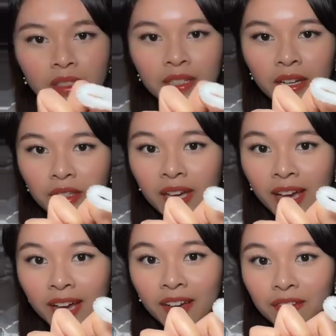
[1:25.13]
now you
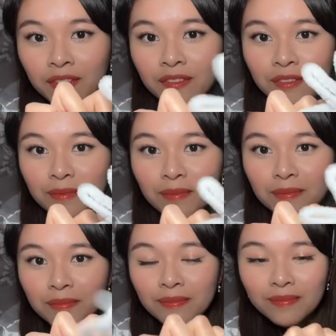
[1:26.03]
have,
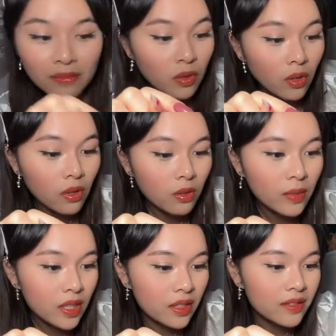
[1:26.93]
oh my god.